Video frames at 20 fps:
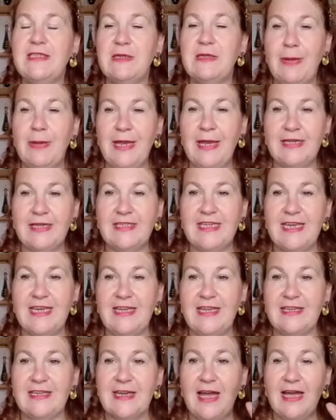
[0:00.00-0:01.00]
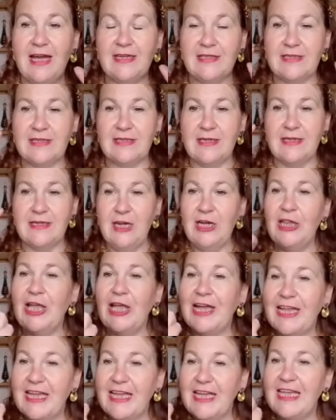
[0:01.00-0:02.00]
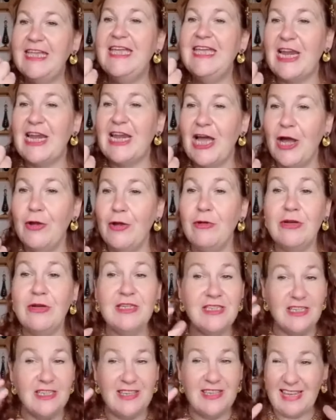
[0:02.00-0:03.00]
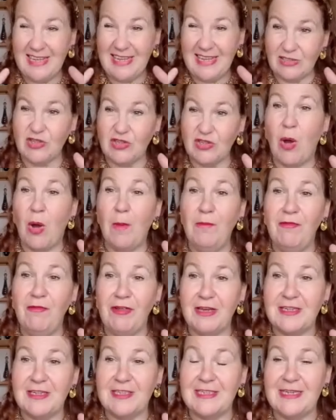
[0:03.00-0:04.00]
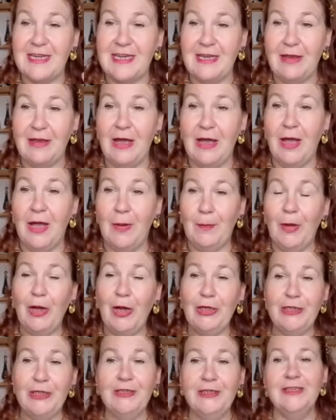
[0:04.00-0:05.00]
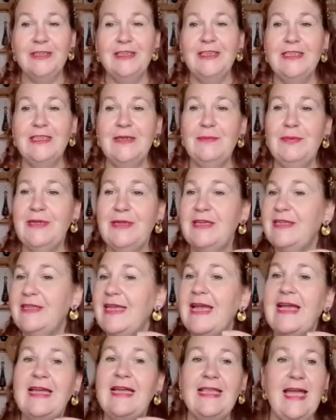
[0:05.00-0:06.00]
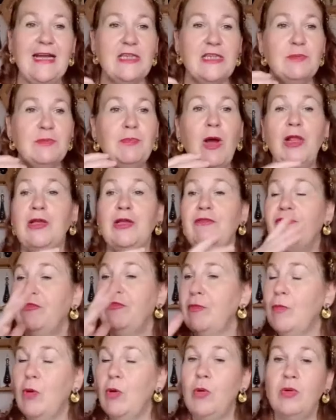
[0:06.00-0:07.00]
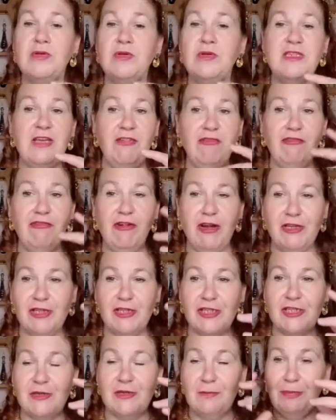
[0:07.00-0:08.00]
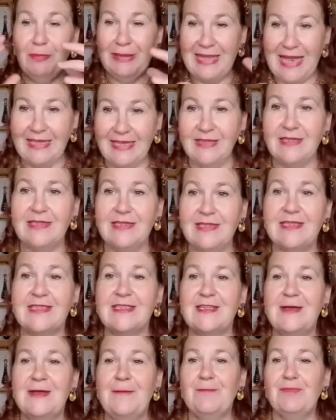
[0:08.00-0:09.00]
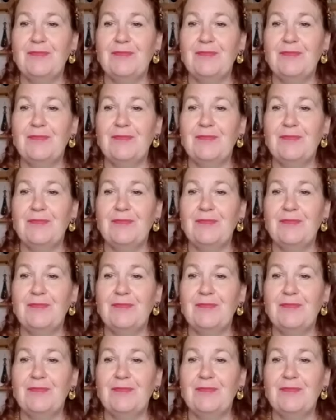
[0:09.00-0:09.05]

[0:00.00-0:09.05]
depicting as like yellow, because so then that's obviously pollen. But they collect pollen from all different plants,